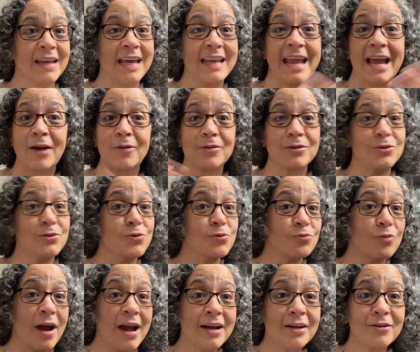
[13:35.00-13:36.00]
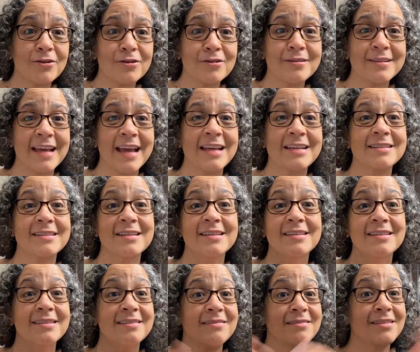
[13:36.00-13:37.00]
connect with new writers and
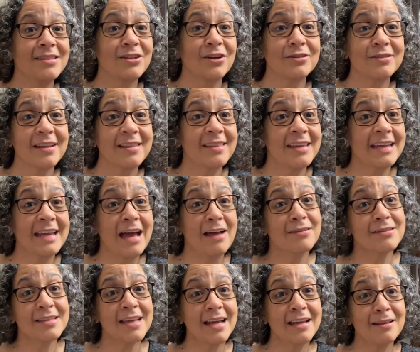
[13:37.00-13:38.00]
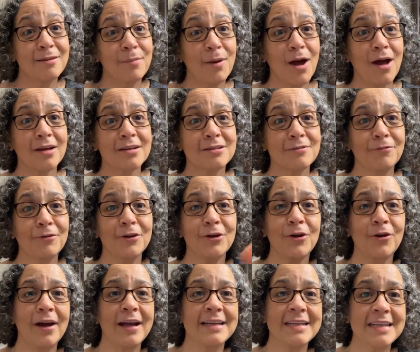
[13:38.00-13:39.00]
just start to think outside the box for
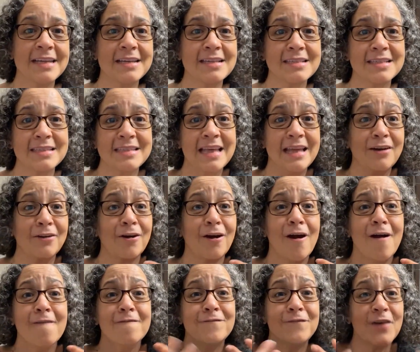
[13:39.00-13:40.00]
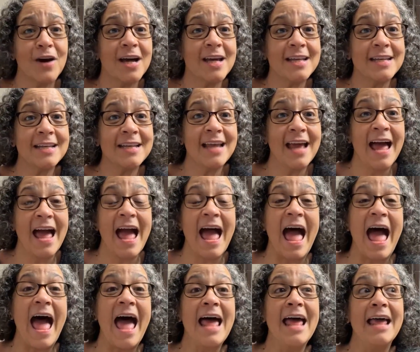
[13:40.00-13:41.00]
your ideas that are fun.
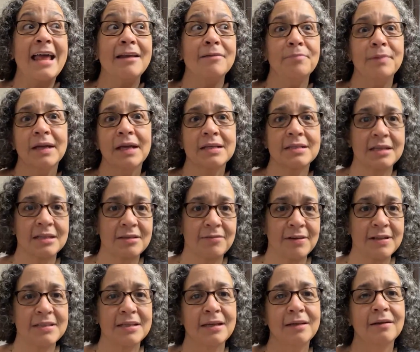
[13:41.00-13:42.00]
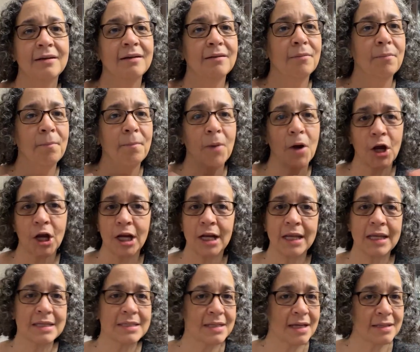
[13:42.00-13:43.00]
And because let's face it,
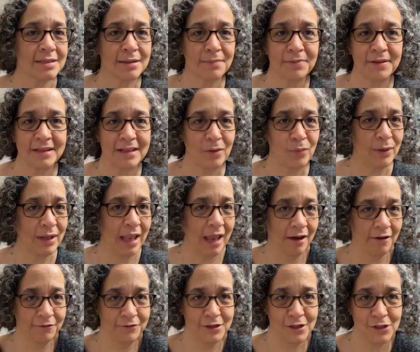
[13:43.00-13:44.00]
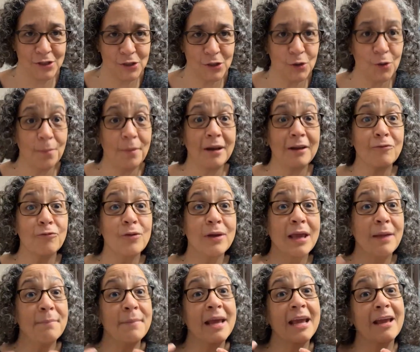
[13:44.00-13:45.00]
marketing is not something that we love to do, but if we
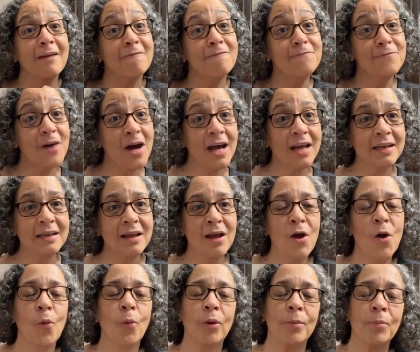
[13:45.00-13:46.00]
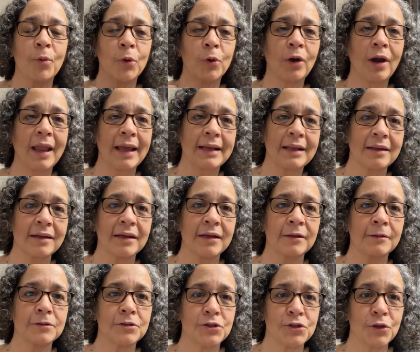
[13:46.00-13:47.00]
can make it fun, we're more
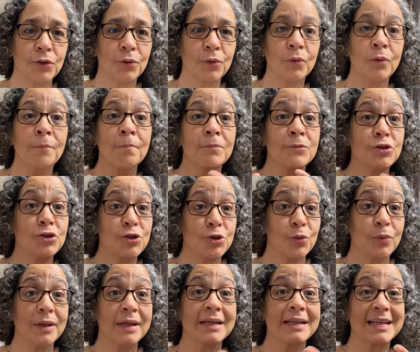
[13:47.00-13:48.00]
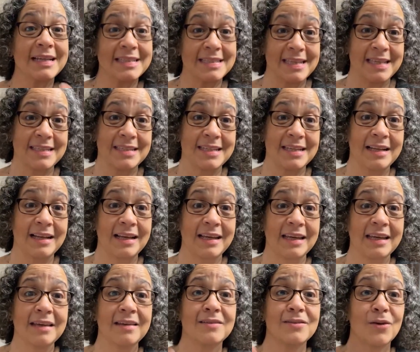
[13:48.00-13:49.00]
likely to do it
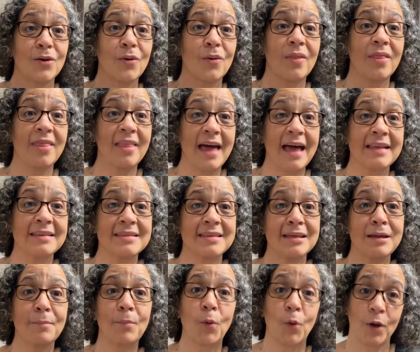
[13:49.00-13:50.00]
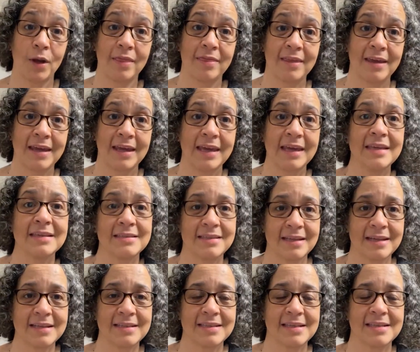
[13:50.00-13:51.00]
consistently. So that's the important thing, is
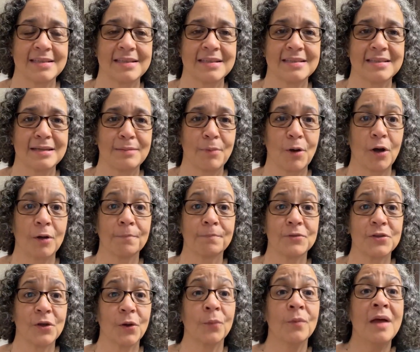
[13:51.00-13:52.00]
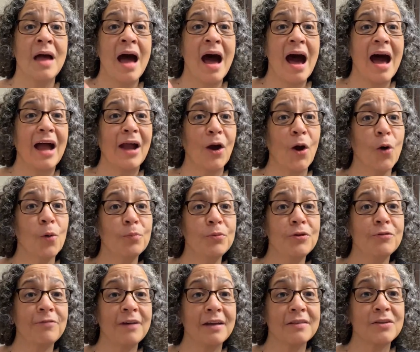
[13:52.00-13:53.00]
the consistency part. So I hope
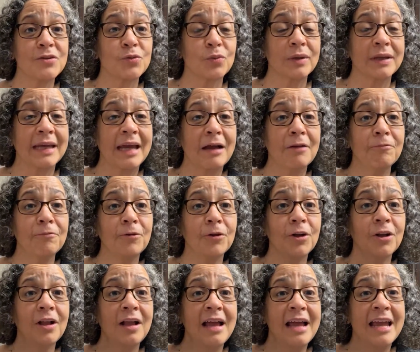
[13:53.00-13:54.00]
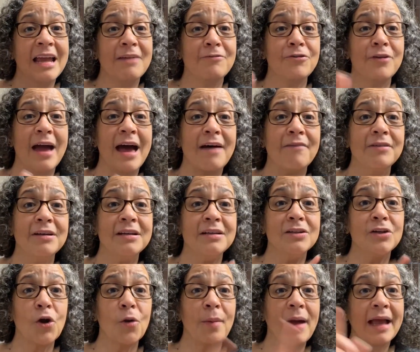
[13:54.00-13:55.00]
you found this really helpful. If you
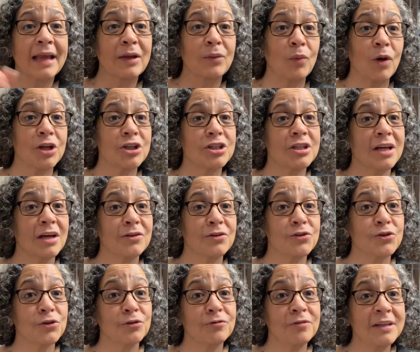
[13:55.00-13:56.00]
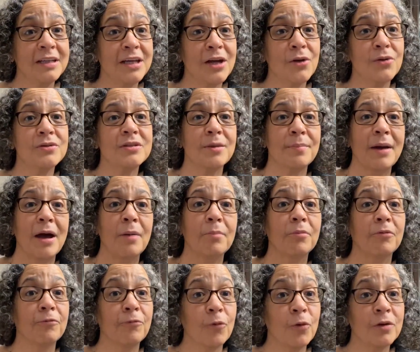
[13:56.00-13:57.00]
haven't, go back and watch the other 2 videos
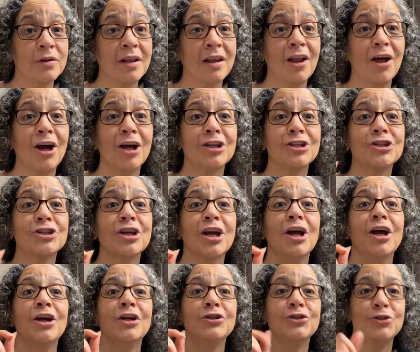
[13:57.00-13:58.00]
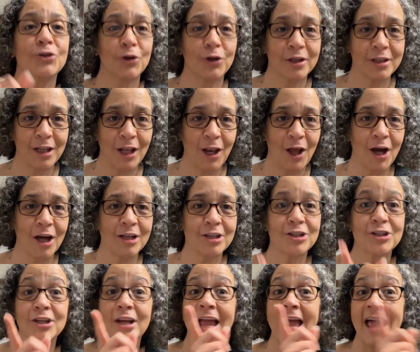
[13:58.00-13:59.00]
about before the launch, during the
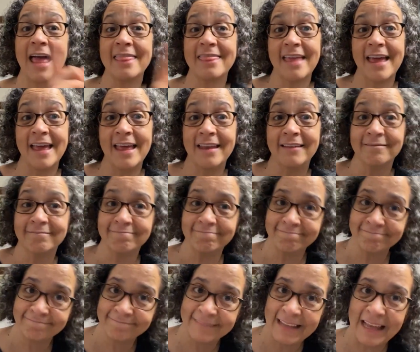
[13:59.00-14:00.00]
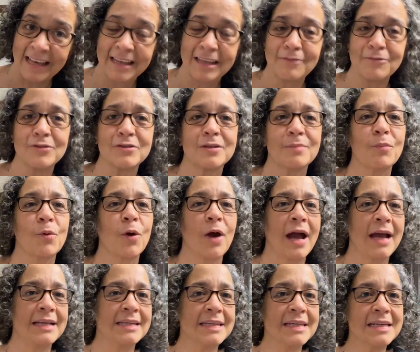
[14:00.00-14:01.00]
launch, and then that'll give you some
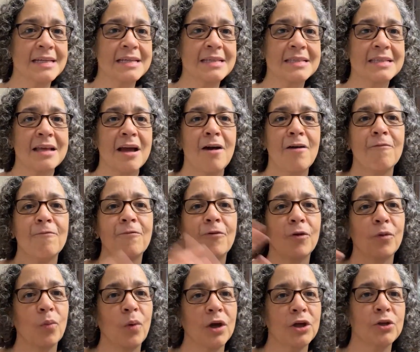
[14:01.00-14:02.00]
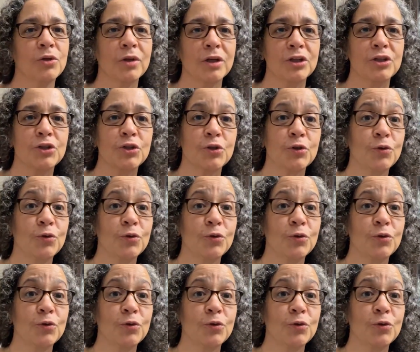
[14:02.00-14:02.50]
more ideas for what you can